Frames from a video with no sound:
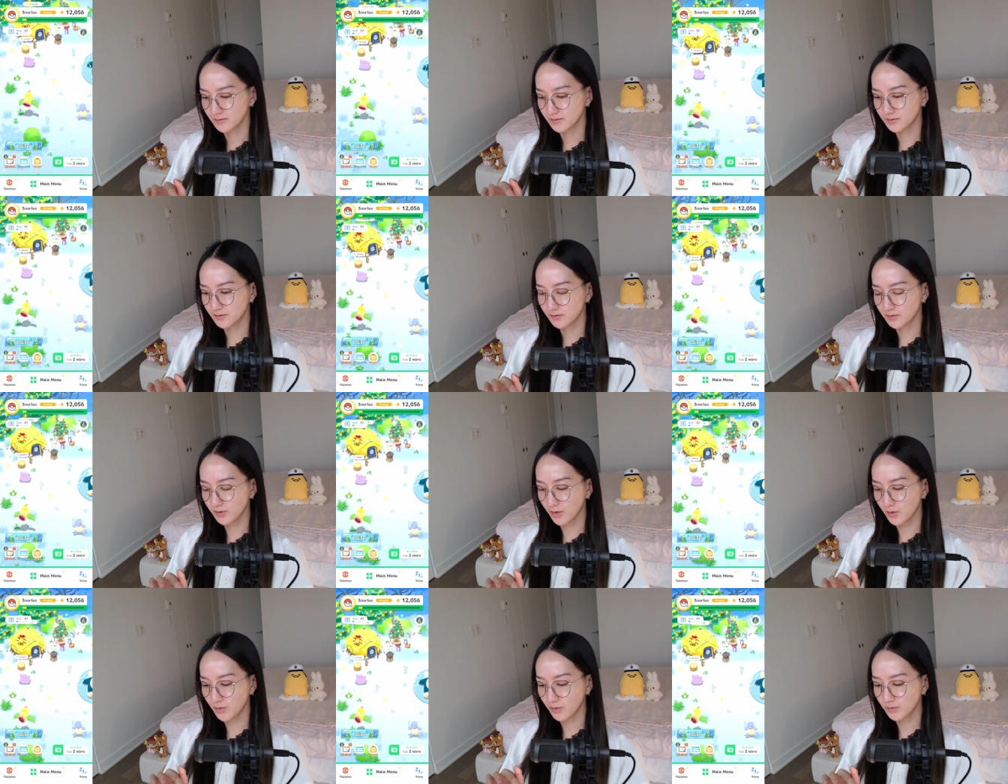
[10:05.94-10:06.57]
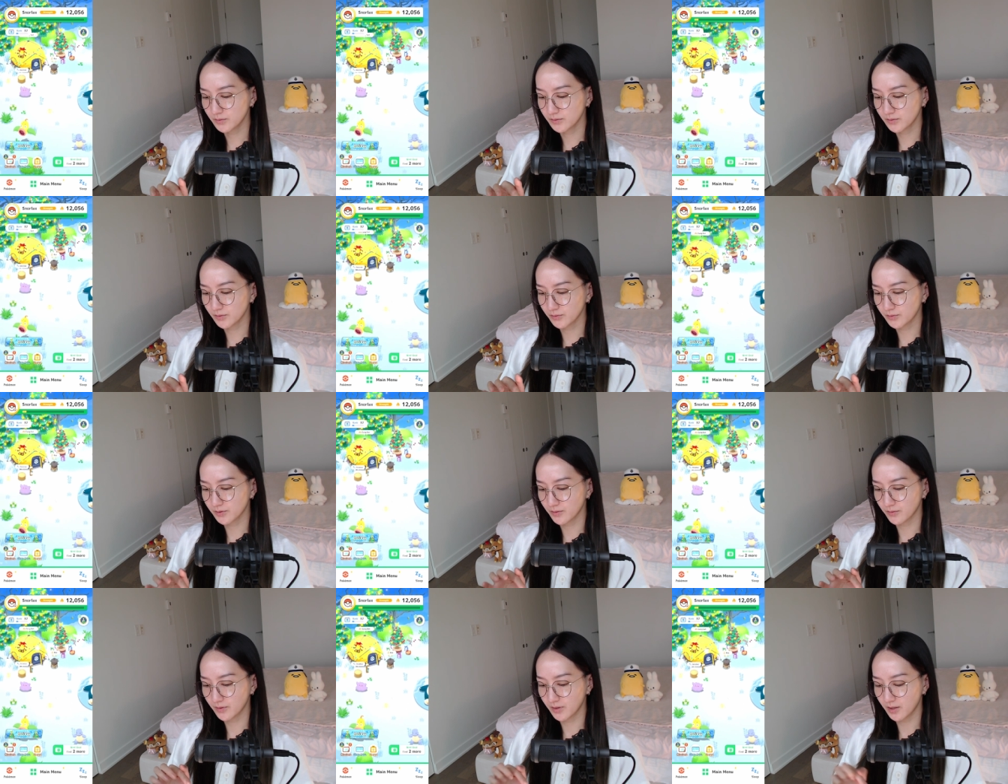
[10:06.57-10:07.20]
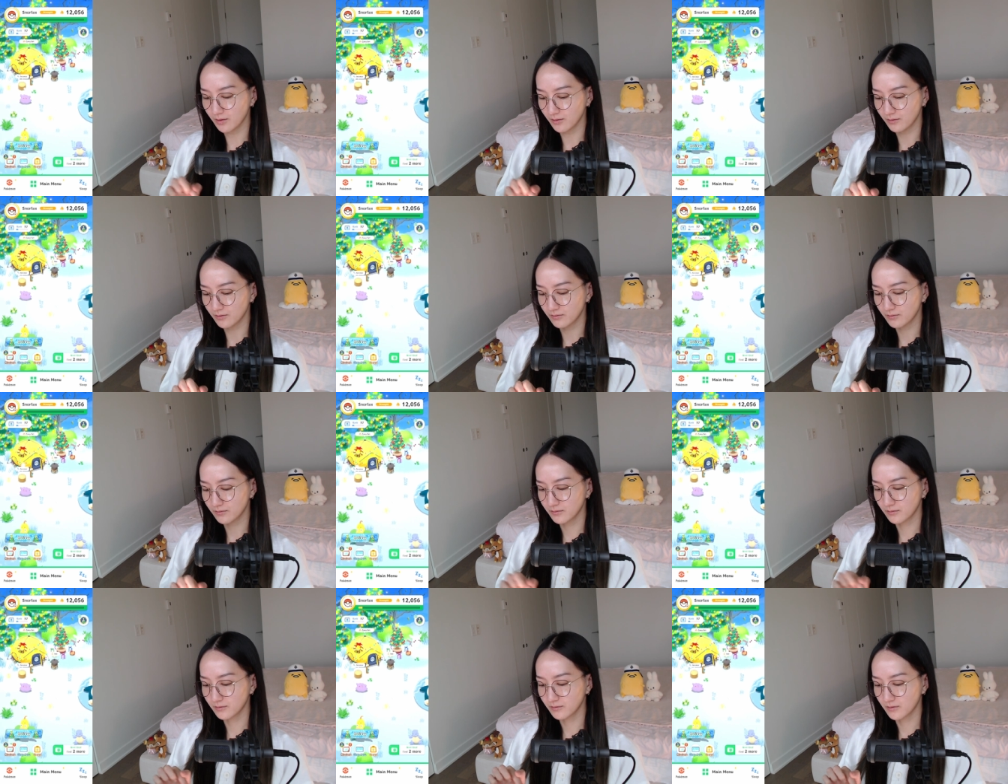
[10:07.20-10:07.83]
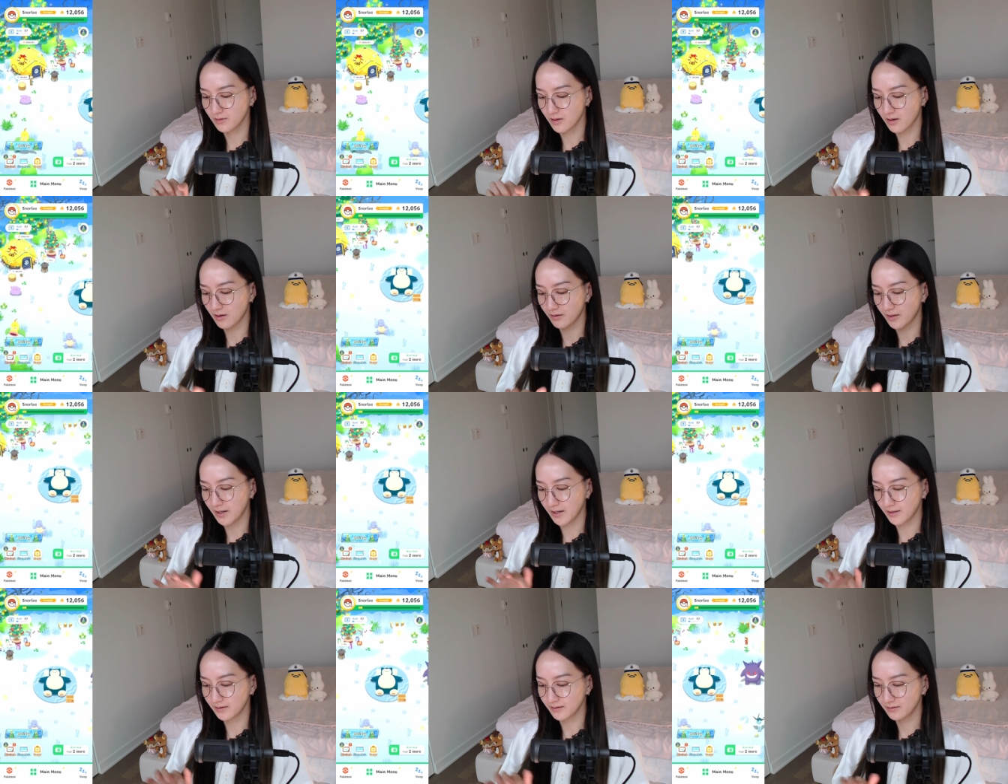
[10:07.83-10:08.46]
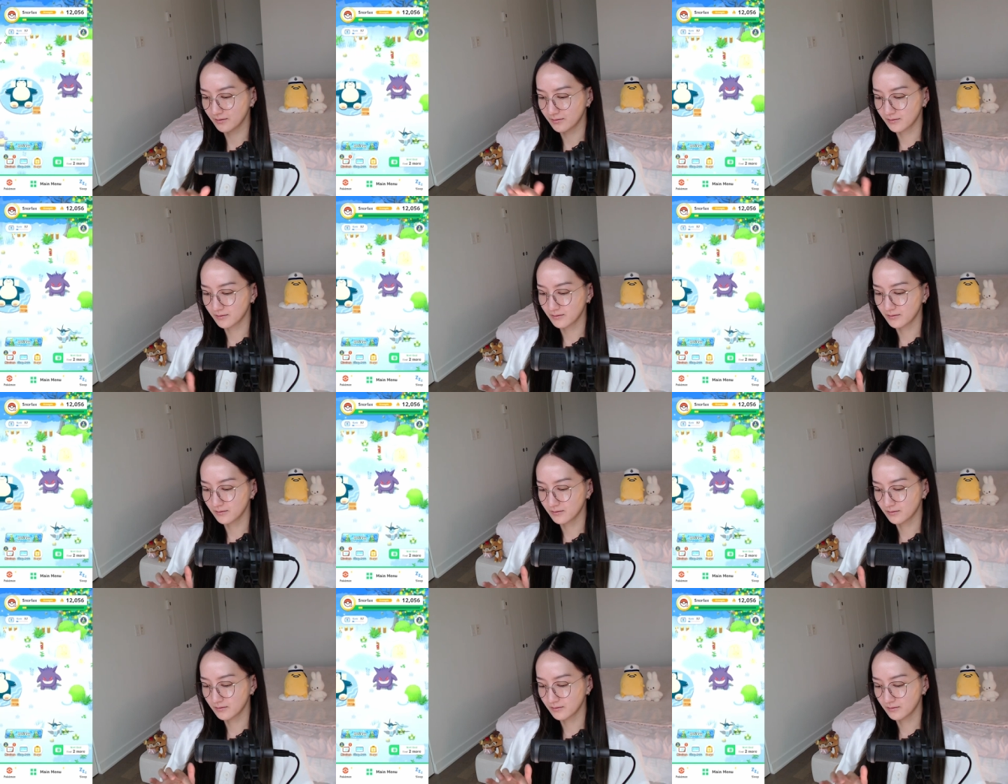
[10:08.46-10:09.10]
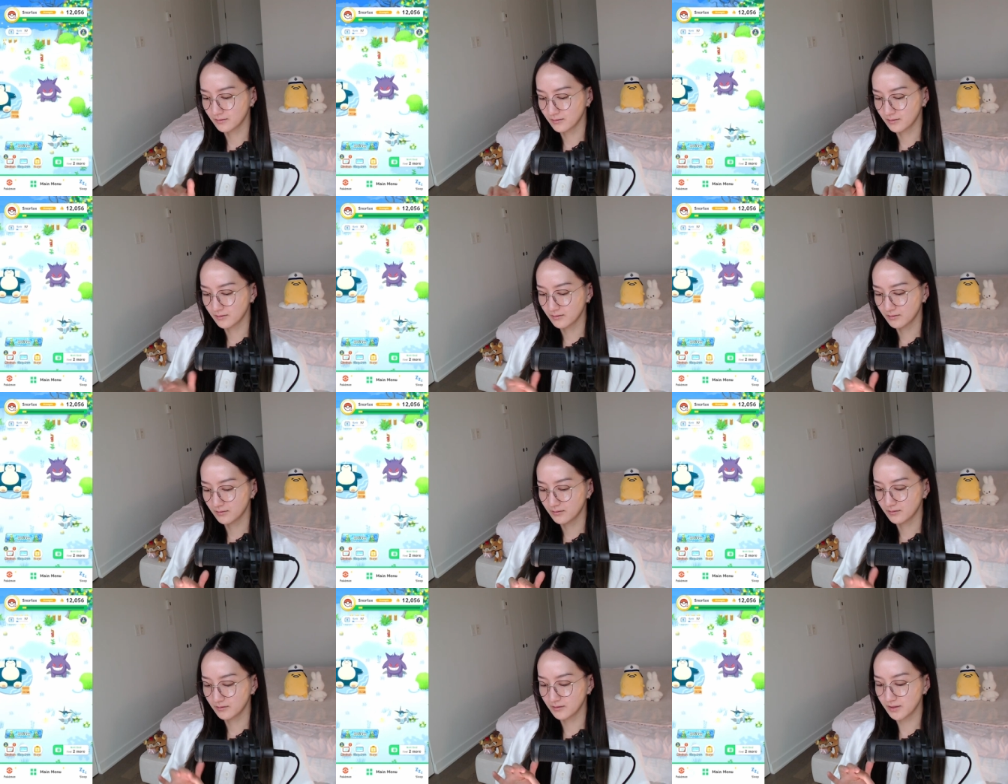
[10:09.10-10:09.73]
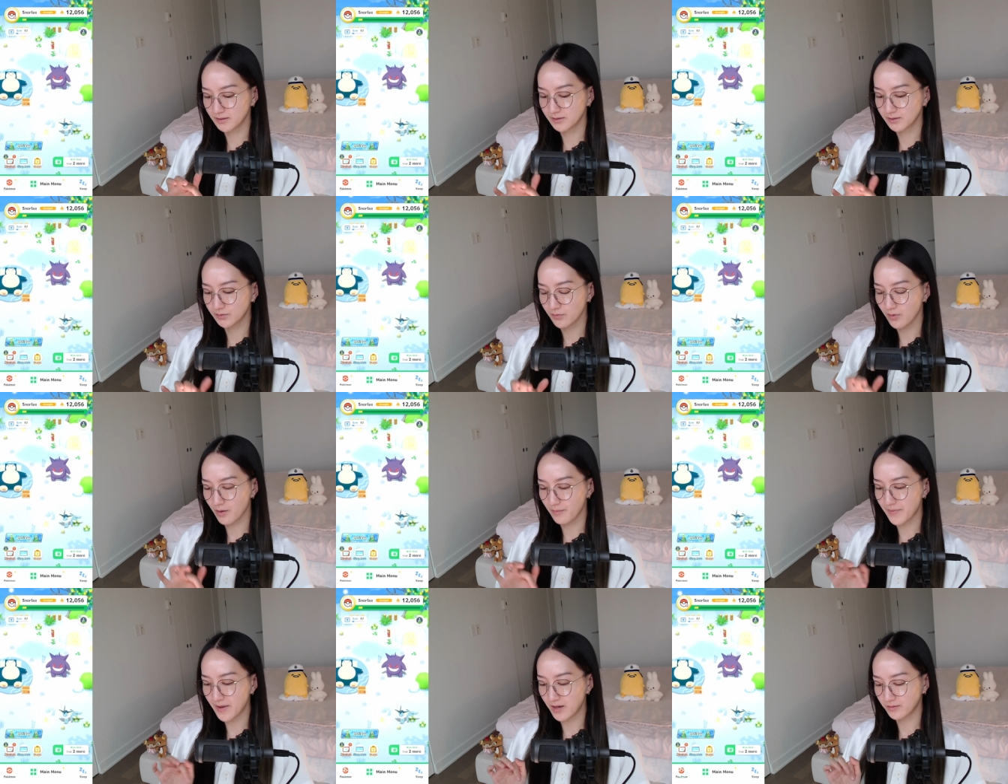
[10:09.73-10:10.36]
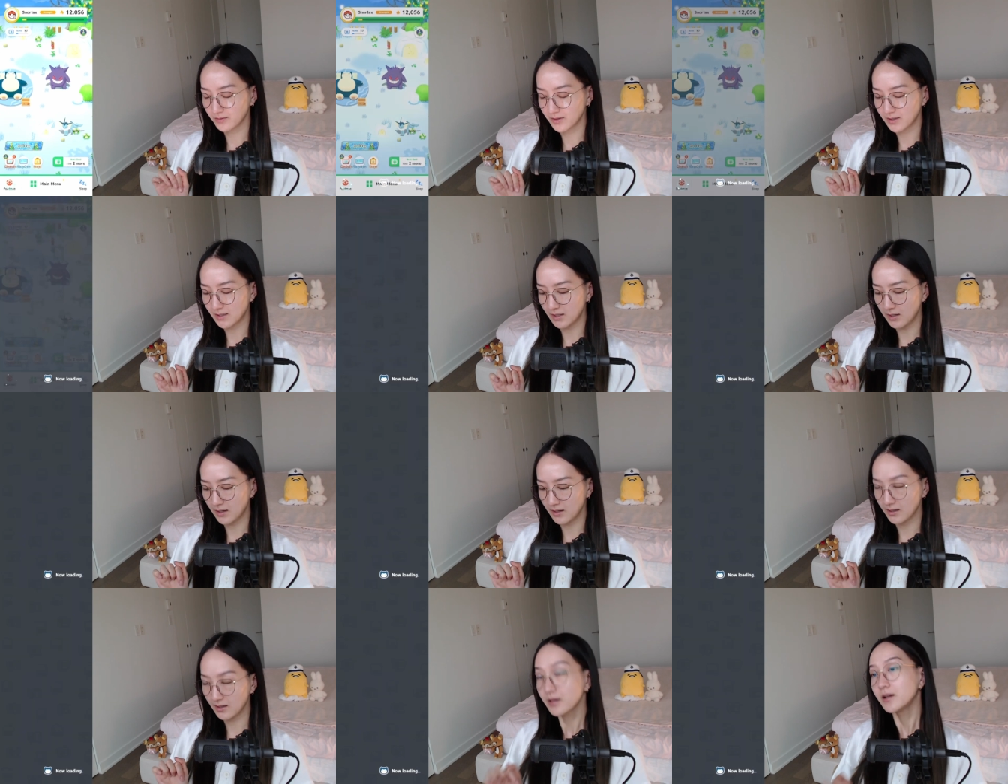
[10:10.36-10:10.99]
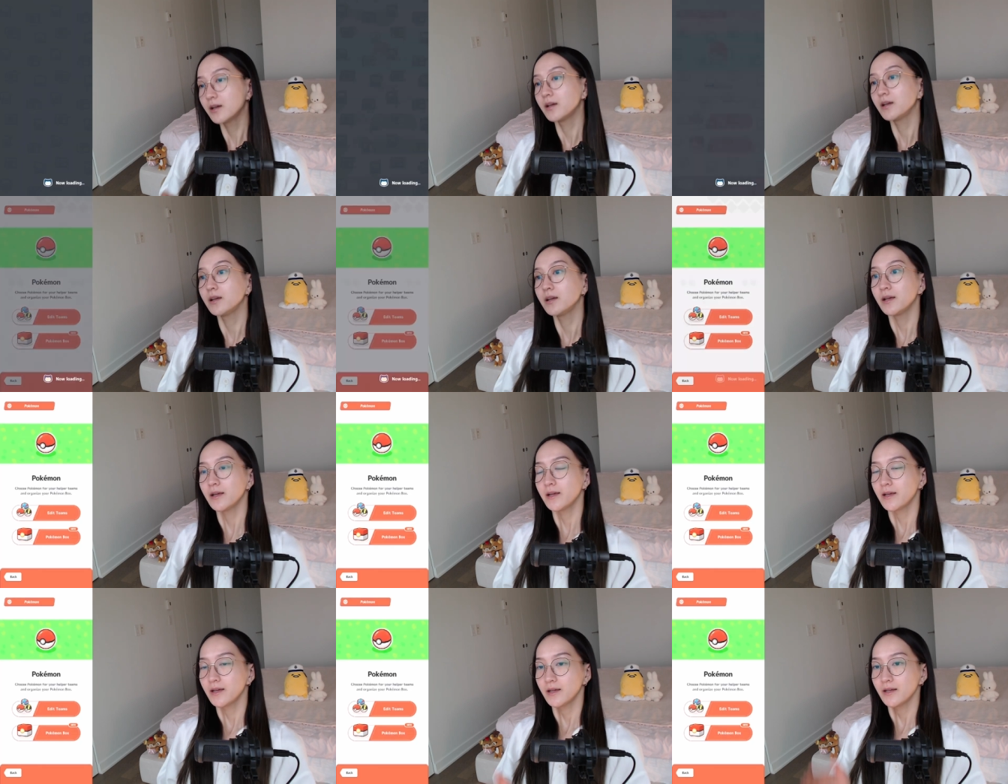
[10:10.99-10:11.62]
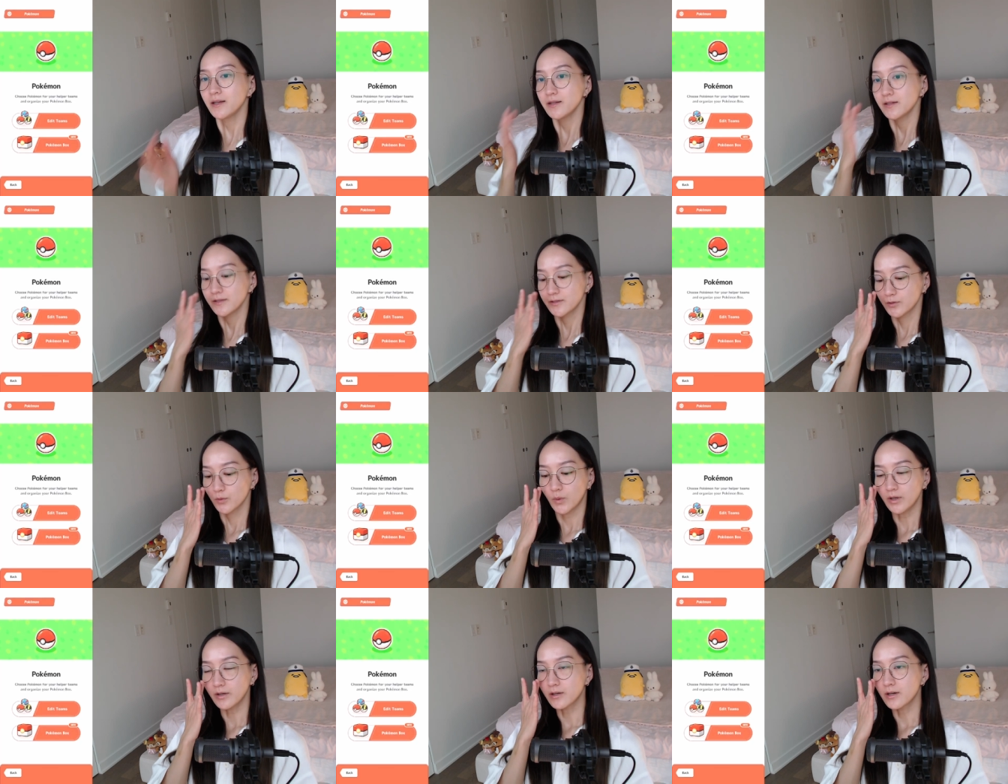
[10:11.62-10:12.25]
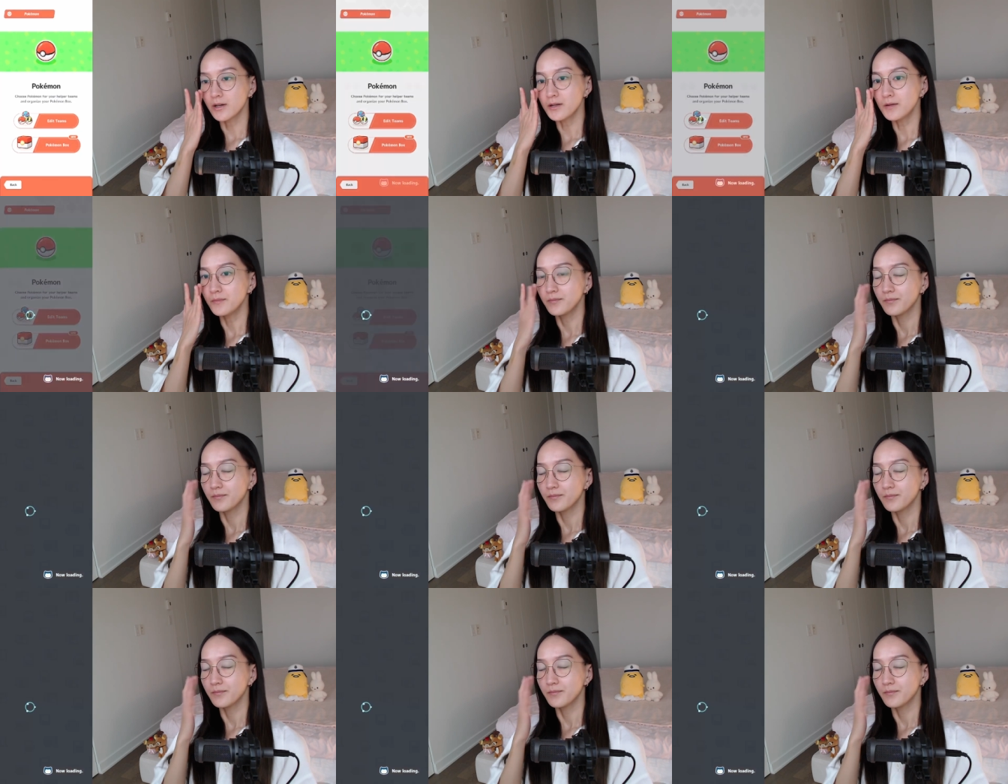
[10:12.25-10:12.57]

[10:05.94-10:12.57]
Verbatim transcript: So cute. Alright, let's swap out the Squirtle